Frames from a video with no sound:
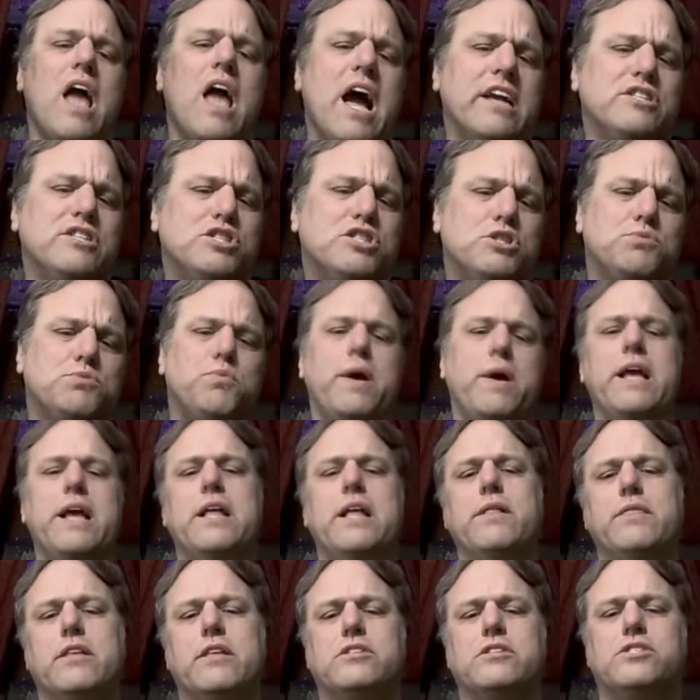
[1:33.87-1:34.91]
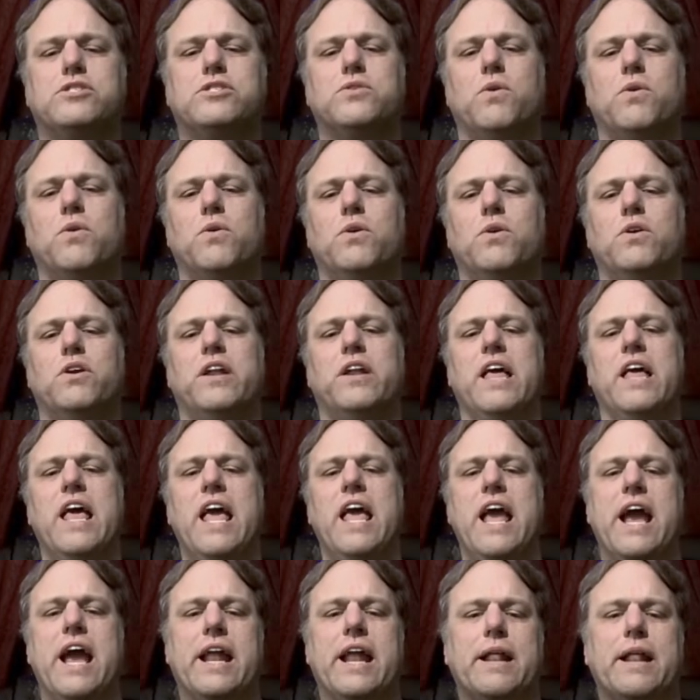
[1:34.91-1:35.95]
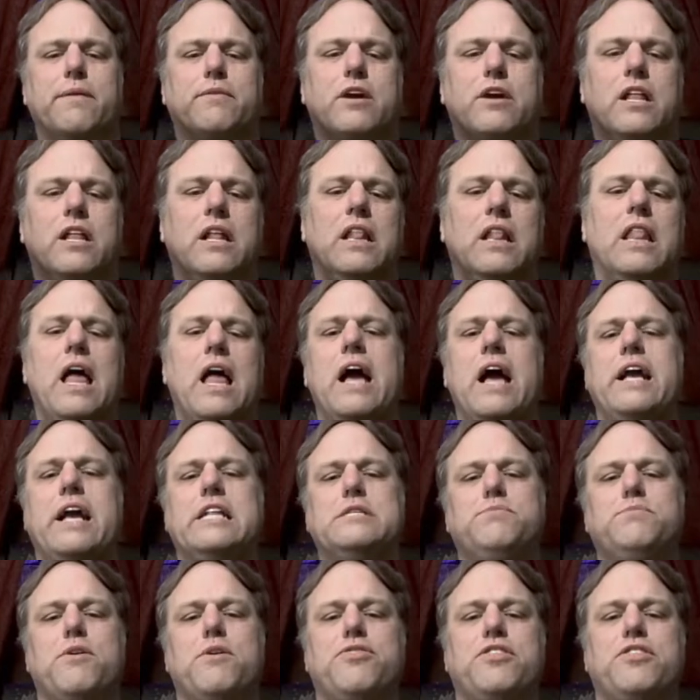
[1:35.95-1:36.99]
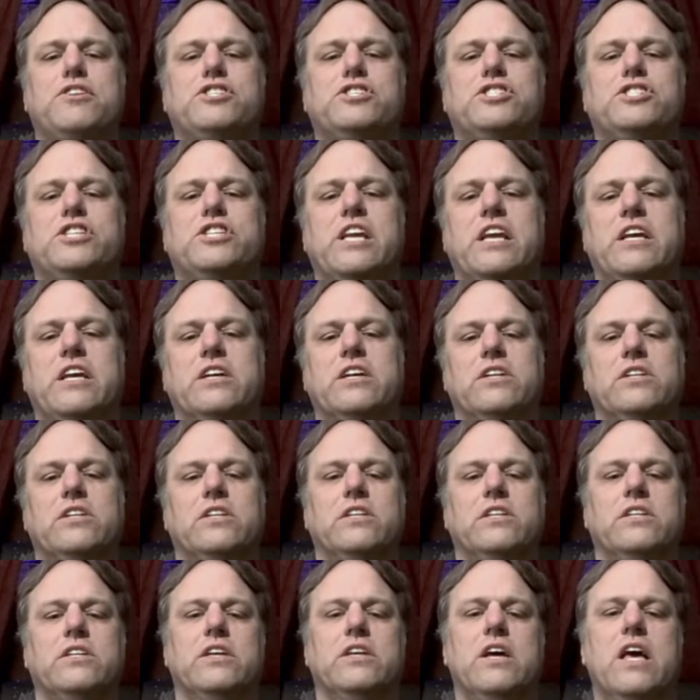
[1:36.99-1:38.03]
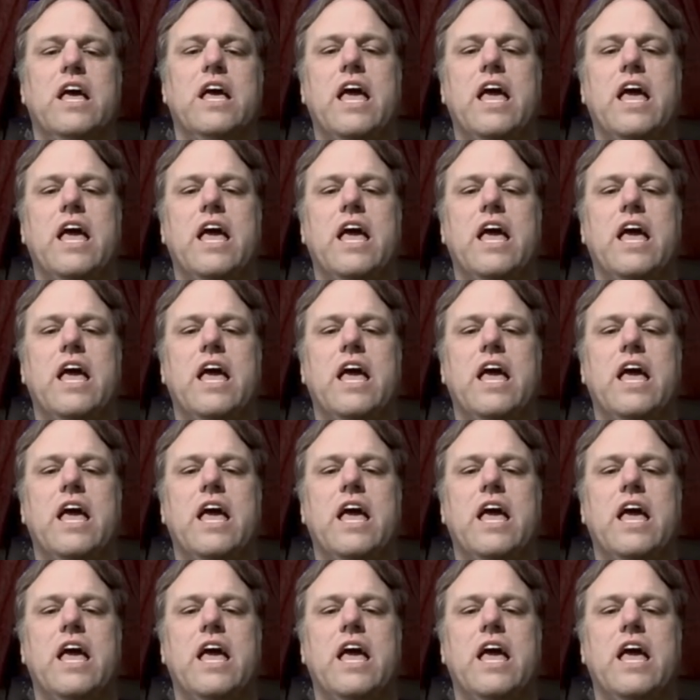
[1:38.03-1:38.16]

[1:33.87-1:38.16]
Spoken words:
I swing the sword and it collides with the shield